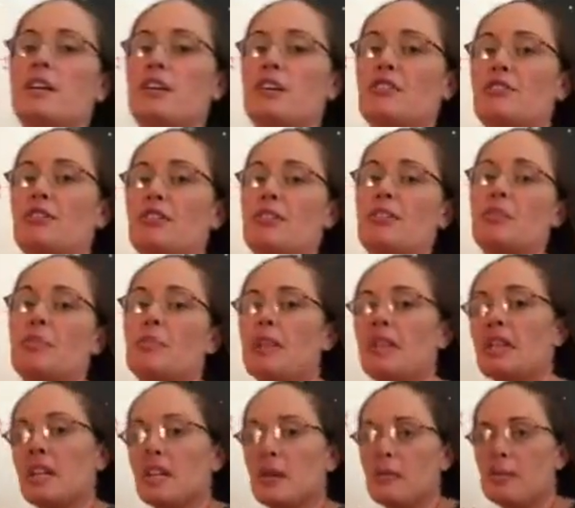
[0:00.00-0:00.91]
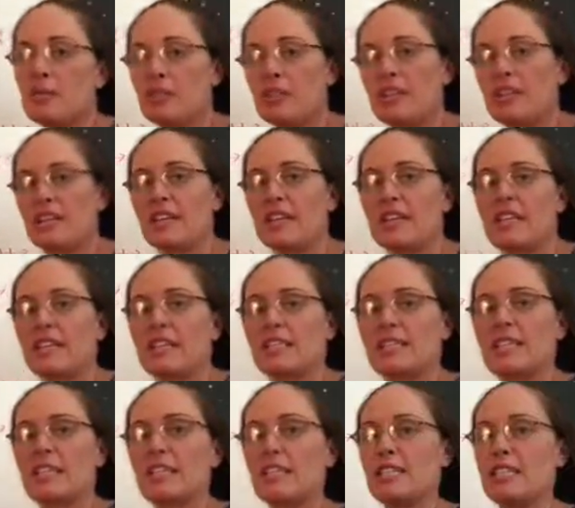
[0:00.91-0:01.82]
So the big number thinks
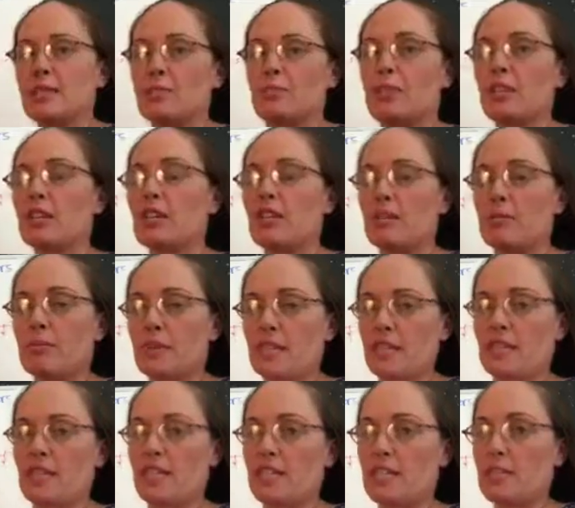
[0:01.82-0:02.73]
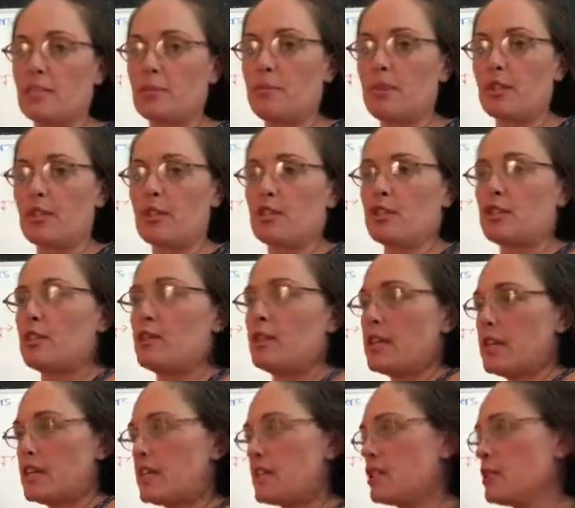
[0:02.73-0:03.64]
he's bigger because he is bigger, so he
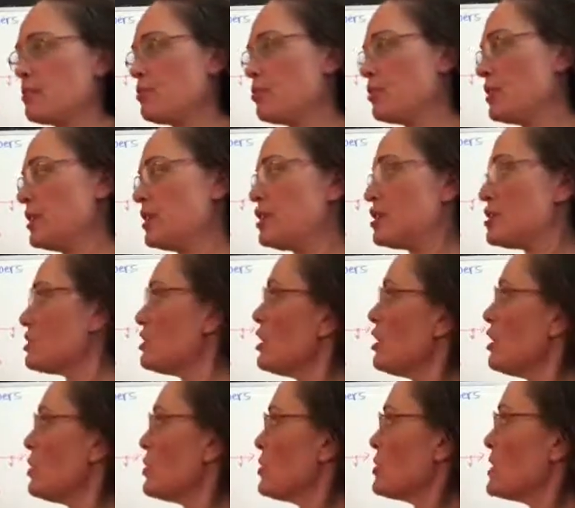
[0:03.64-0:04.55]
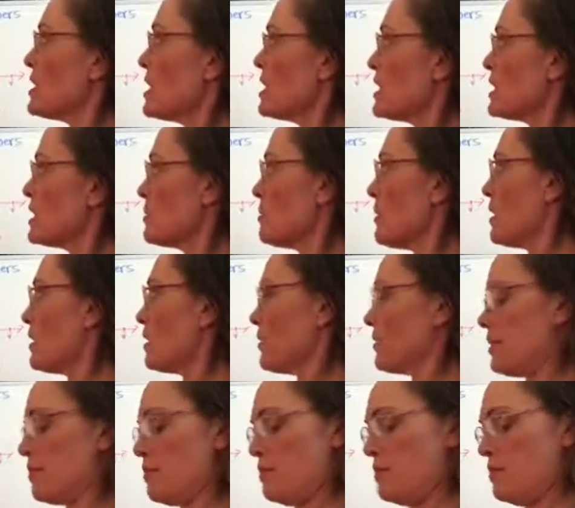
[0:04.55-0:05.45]
gets to point his nose at the smaller
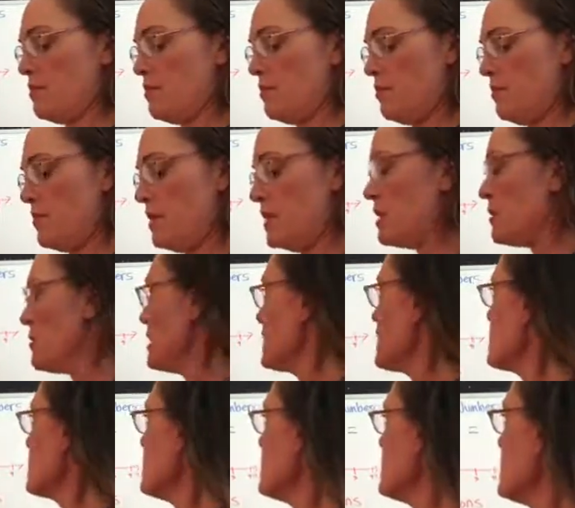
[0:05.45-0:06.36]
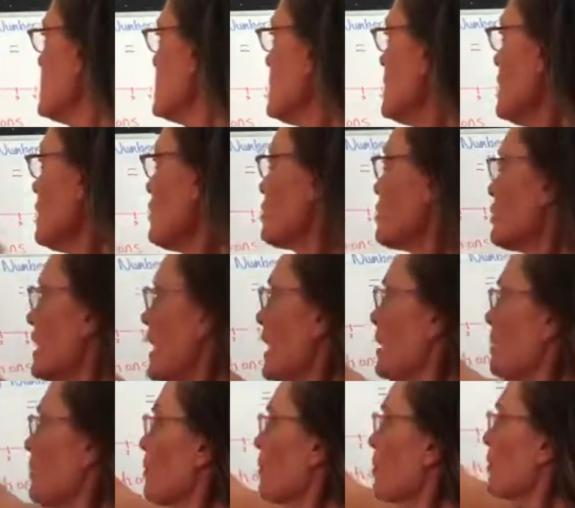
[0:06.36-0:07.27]
number. Anyway, so
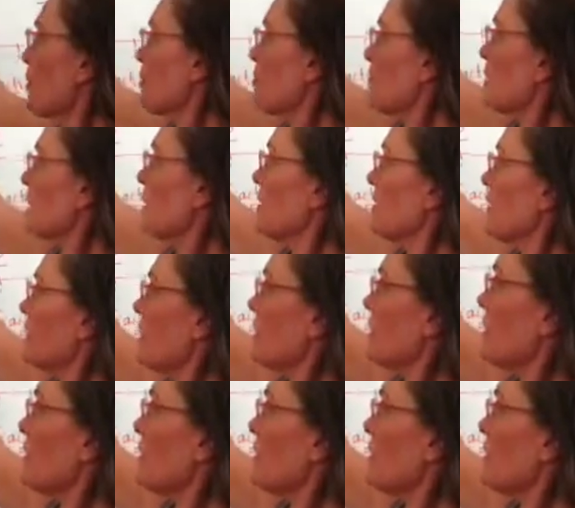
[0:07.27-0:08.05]
that would mean that